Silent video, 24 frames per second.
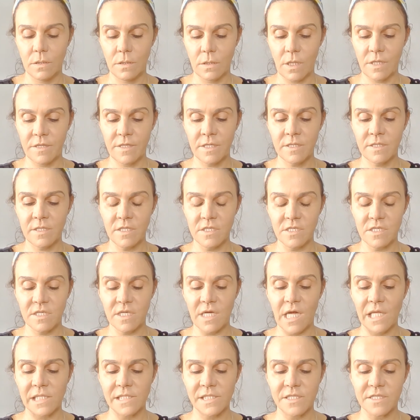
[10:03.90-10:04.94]
I think the
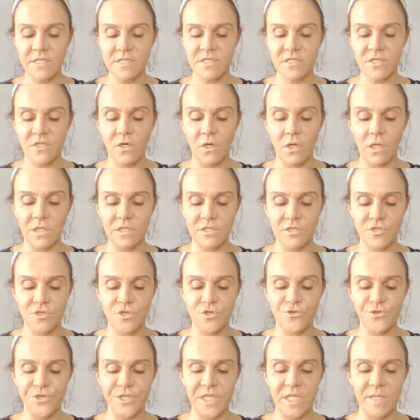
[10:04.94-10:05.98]
color is called
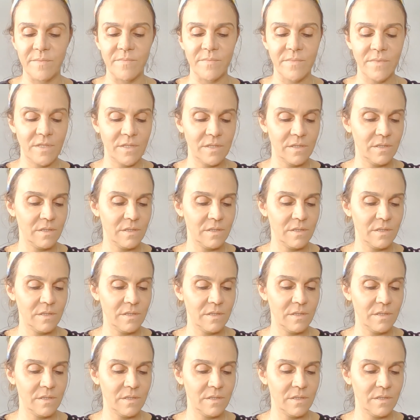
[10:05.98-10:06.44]
Dream.